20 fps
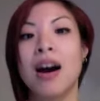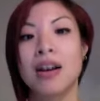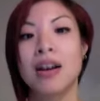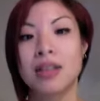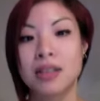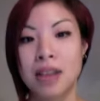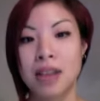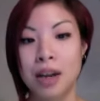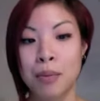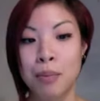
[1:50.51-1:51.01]
a
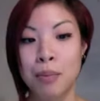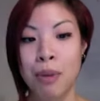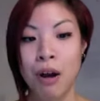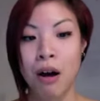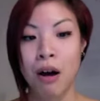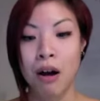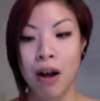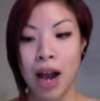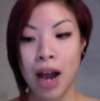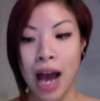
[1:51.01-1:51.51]

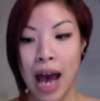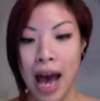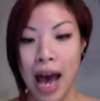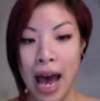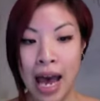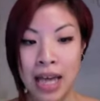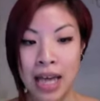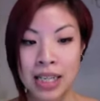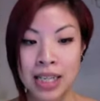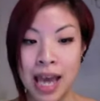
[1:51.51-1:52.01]
sunblock
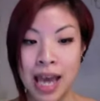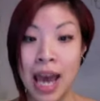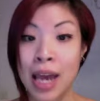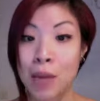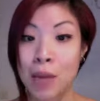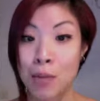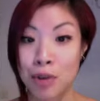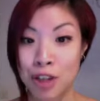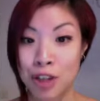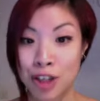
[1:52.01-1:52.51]
and
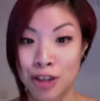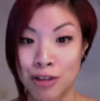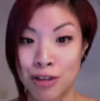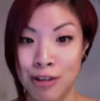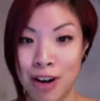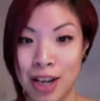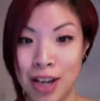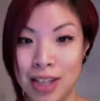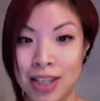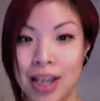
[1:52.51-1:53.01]
a
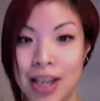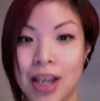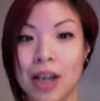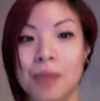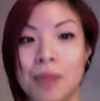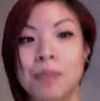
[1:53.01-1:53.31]
moisturizer.